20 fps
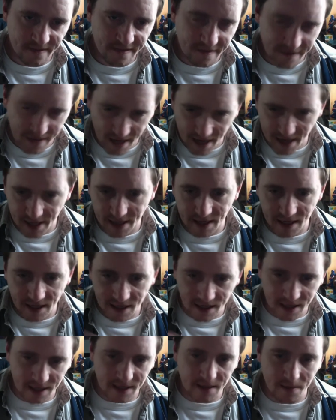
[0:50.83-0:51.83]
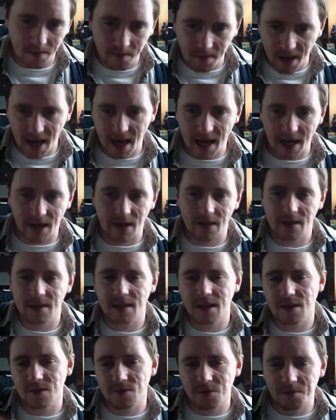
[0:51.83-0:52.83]
thing you need to pay. And
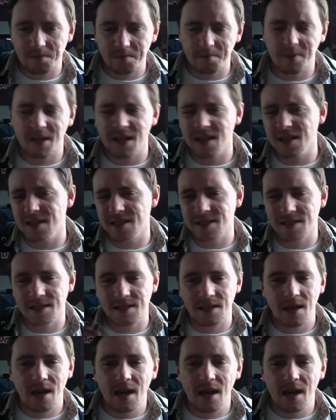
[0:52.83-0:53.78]
then there's bills. It's